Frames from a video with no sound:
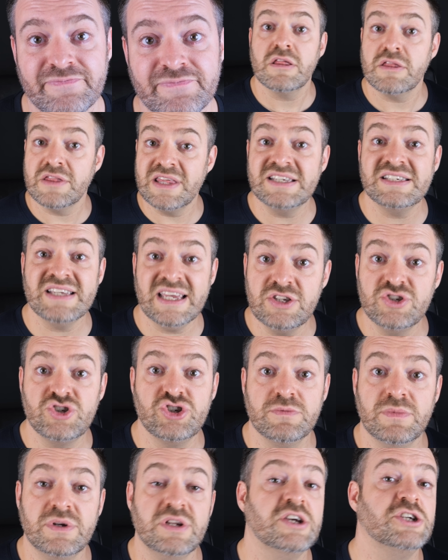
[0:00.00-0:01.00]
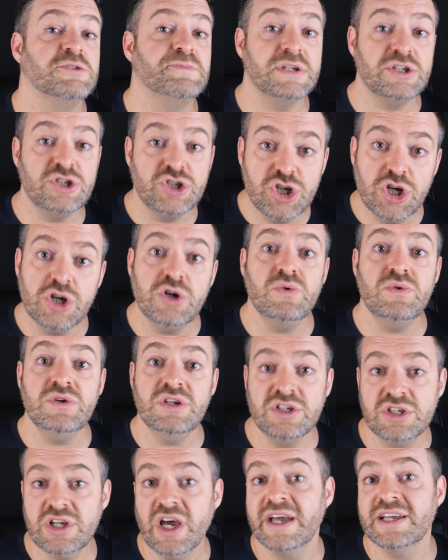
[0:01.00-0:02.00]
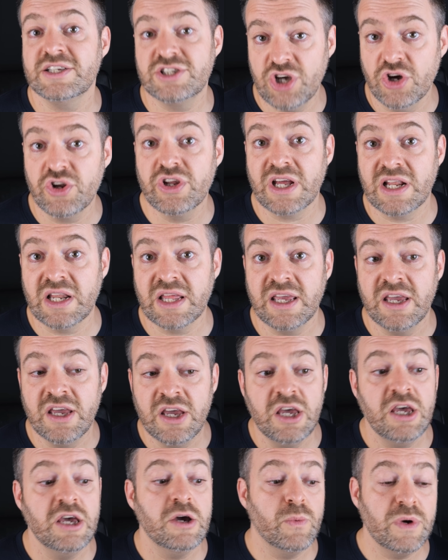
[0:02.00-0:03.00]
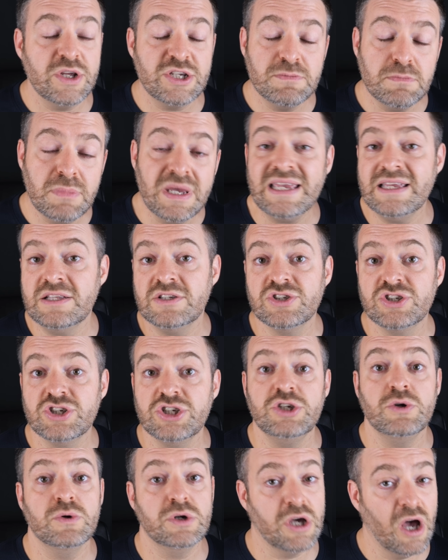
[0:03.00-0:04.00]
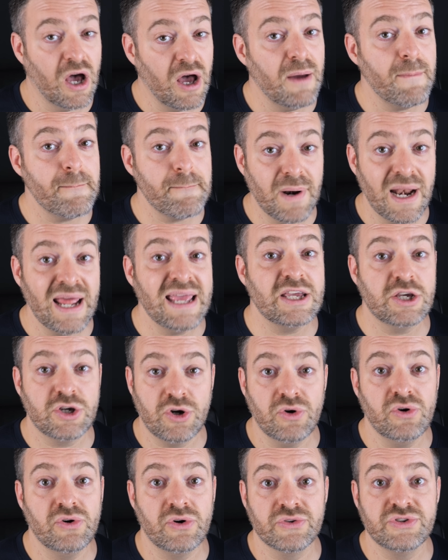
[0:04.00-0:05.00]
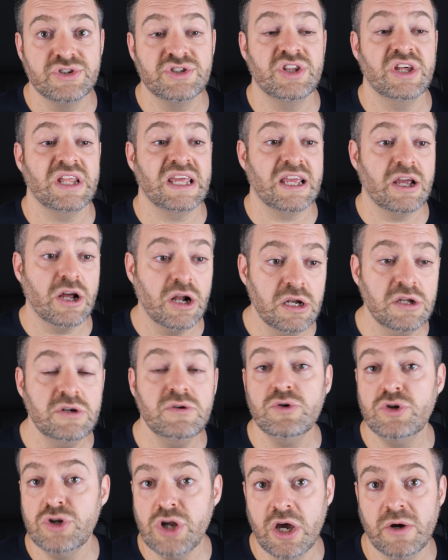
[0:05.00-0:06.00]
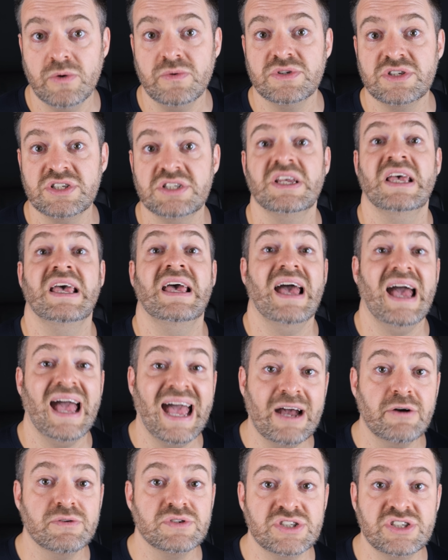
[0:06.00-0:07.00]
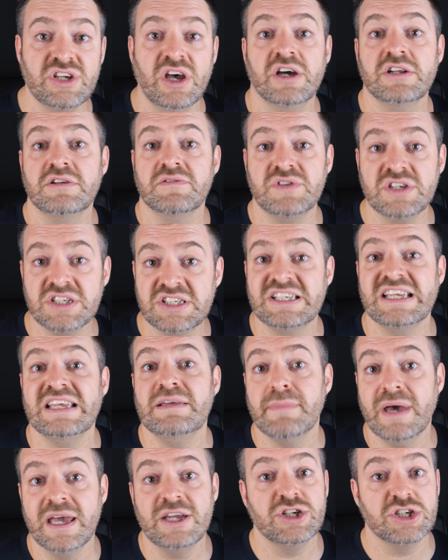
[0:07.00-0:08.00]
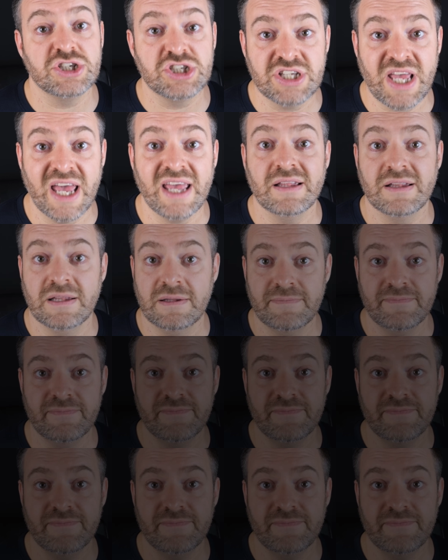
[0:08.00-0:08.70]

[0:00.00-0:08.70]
This instrument has been tuned diatonically, which means you can't play chords that include notes outside of the C major scale.